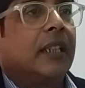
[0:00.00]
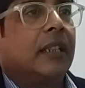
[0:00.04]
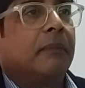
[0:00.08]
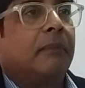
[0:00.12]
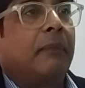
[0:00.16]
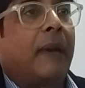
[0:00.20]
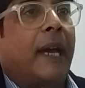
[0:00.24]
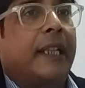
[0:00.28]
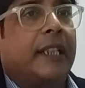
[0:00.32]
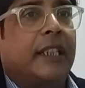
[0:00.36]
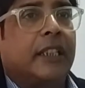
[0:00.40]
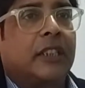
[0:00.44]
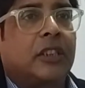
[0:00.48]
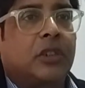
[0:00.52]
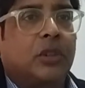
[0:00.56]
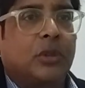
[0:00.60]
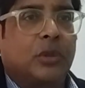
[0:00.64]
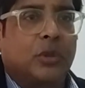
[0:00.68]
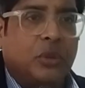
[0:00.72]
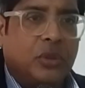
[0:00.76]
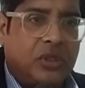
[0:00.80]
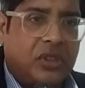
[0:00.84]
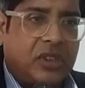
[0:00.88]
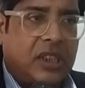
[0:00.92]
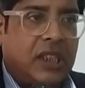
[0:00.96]
manage
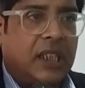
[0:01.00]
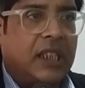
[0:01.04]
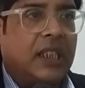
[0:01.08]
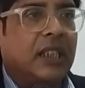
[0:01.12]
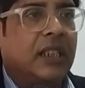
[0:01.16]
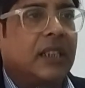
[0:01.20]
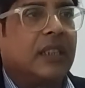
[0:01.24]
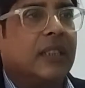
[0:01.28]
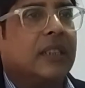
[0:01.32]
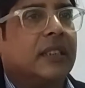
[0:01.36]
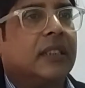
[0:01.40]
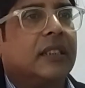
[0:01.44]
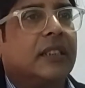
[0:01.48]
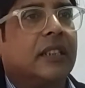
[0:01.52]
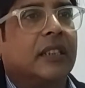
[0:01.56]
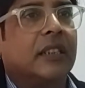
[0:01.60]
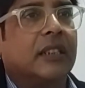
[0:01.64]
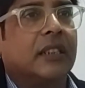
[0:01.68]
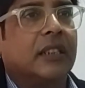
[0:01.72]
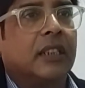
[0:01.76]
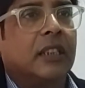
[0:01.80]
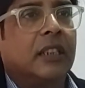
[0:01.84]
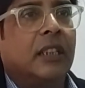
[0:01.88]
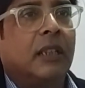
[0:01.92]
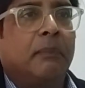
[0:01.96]
to see
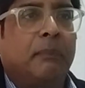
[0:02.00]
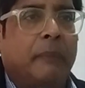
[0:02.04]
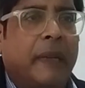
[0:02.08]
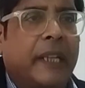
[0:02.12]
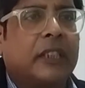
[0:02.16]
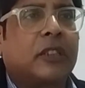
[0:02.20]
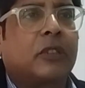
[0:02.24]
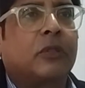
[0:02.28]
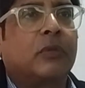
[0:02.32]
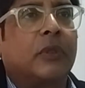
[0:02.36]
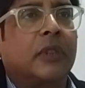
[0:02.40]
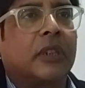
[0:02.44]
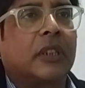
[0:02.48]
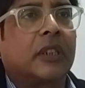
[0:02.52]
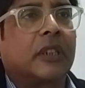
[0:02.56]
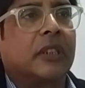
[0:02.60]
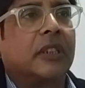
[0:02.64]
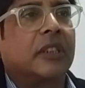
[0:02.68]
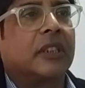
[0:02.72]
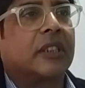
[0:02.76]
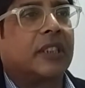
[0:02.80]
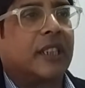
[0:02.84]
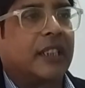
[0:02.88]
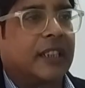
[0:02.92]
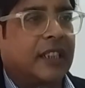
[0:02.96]
the mess
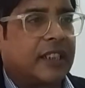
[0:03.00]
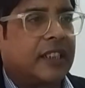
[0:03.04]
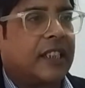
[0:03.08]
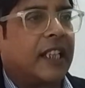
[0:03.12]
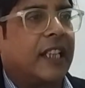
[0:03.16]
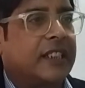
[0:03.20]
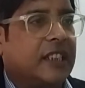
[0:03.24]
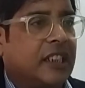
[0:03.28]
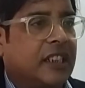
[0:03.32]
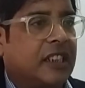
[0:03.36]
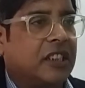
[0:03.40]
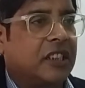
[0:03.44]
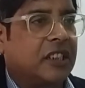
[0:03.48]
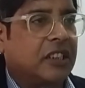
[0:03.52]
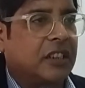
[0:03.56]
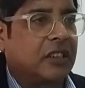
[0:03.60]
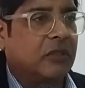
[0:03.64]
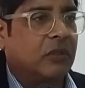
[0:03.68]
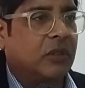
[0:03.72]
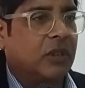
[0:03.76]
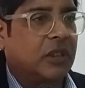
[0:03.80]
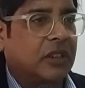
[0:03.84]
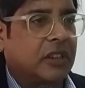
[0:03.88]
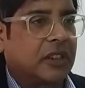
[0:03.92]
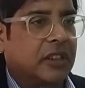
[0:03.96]
workers and the
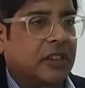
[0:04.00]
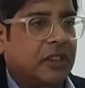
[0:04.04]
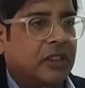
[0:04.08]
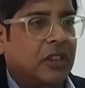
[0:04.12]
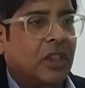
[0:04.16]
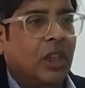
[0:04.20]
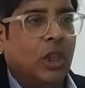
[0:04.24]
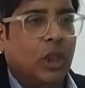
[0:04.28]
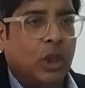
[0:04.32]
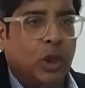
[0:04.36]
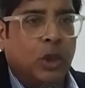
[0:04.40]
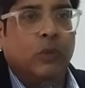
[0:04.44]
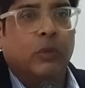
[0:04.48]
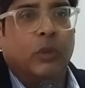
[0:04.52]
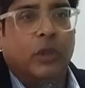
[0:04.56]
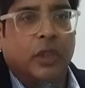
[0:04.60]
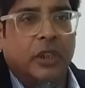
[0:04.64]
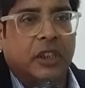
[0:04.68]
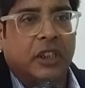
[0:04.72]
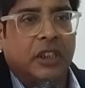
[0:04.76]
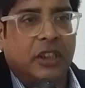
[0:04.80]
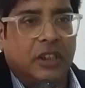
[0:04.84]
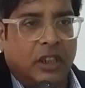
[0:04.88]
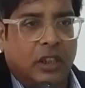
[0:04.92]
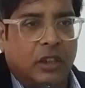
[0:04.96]
sanitation workers who
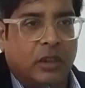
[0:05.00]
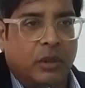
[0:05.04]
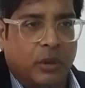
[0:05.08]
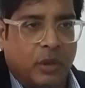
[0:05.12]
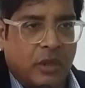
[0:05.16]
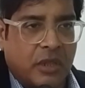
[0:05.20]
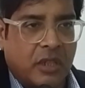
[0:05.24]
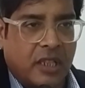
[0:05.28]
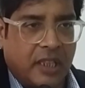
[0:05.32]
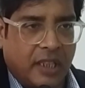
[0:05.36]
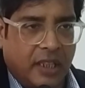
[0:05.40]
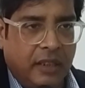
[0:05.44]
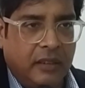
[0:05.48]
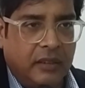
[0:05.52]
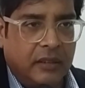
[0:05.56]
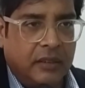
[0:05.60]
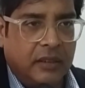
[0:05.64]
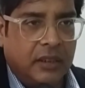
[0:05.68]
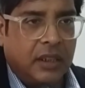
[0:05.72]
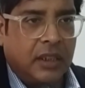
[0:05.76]
work in our hostel.